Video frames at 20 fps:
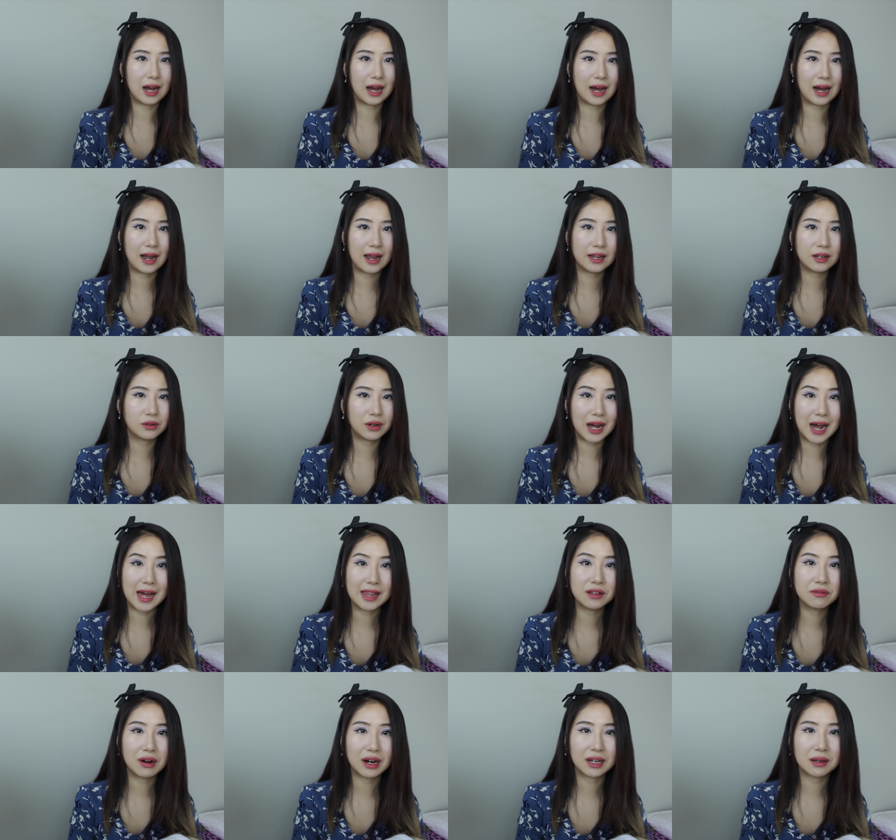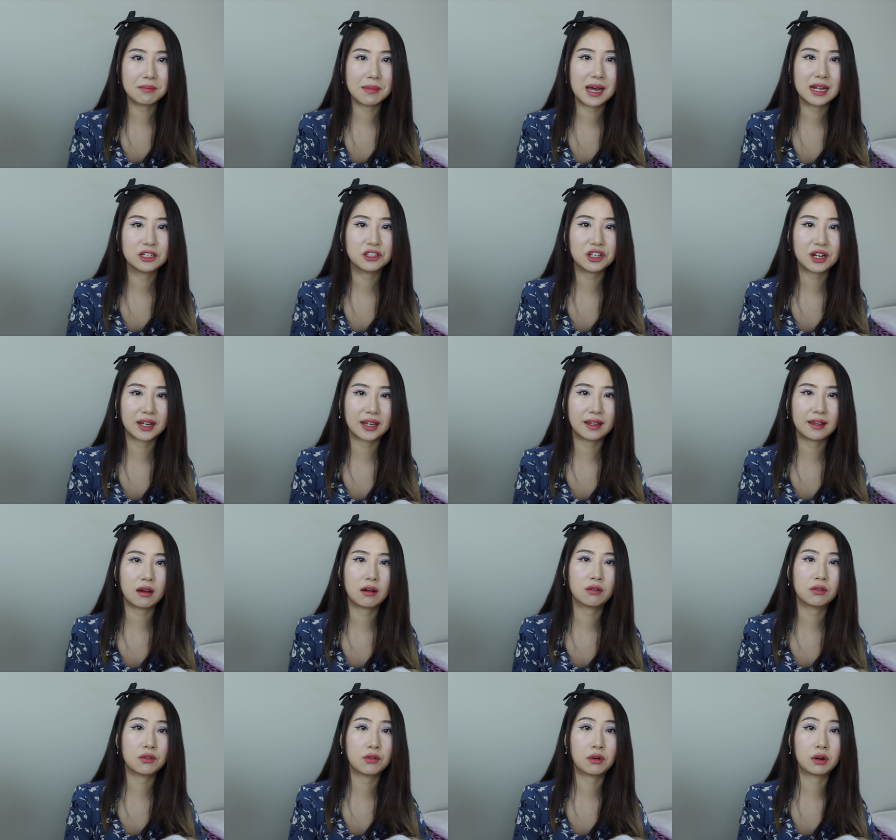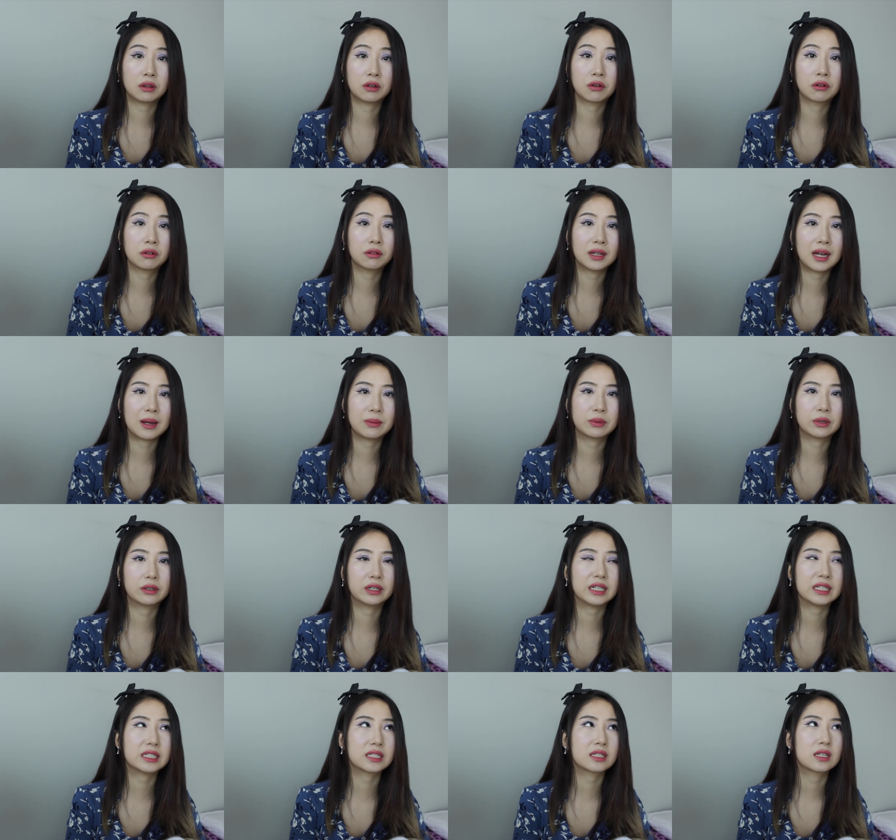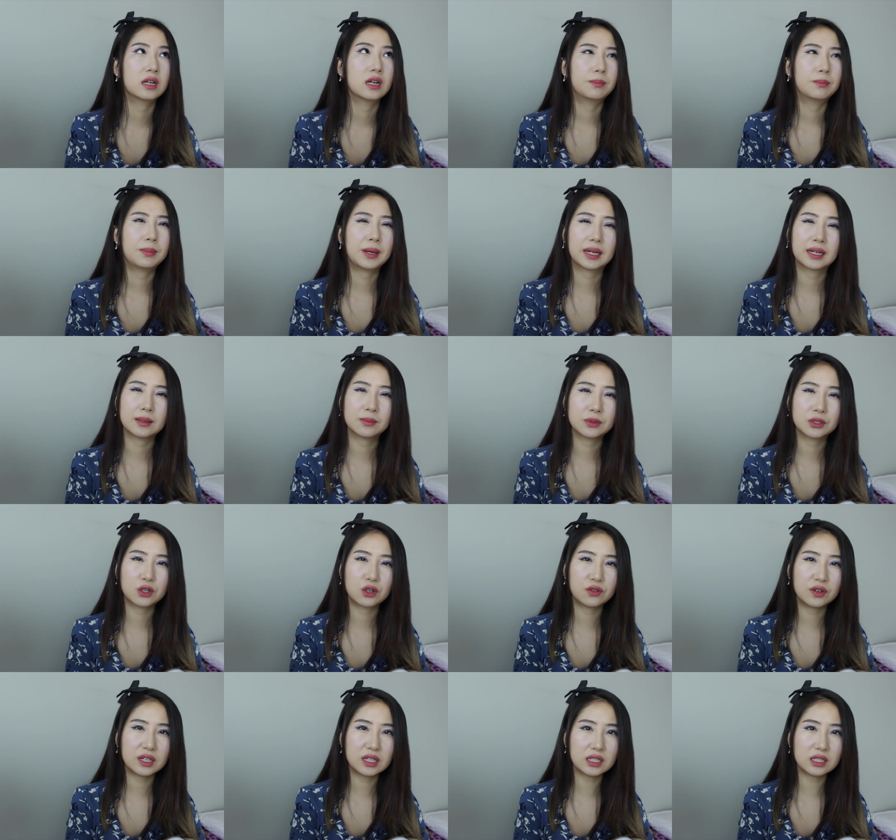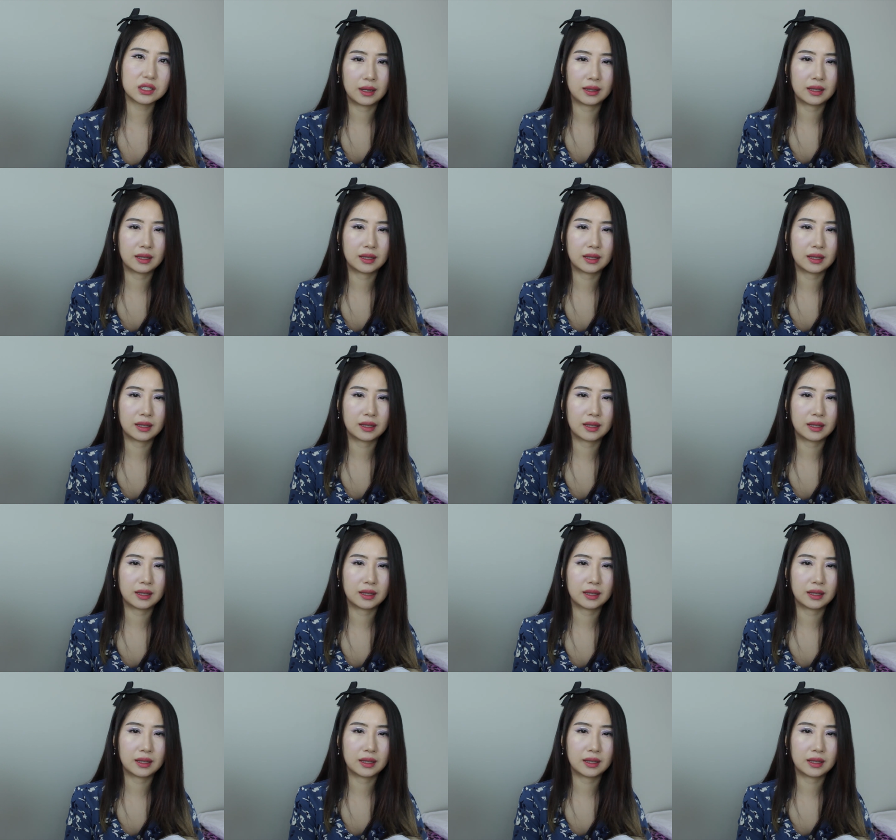I highly recommend checking out your local library's pickup service.